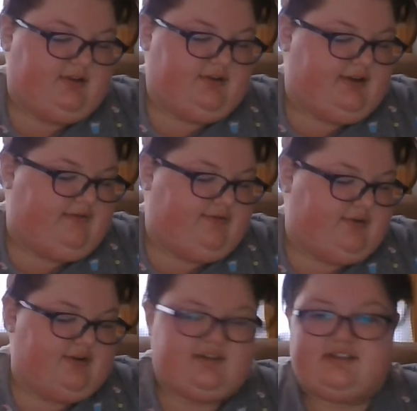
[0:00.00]
looking
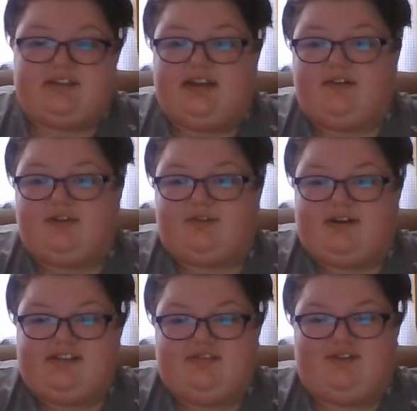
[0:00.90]
forward to seeing what the
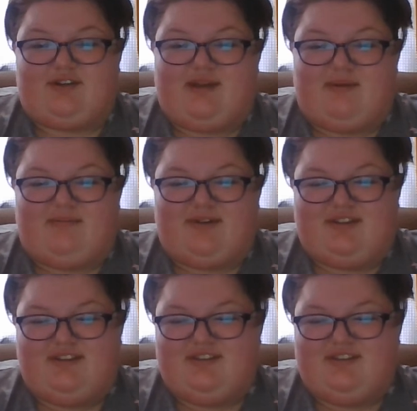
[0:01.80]
rest of you came up with.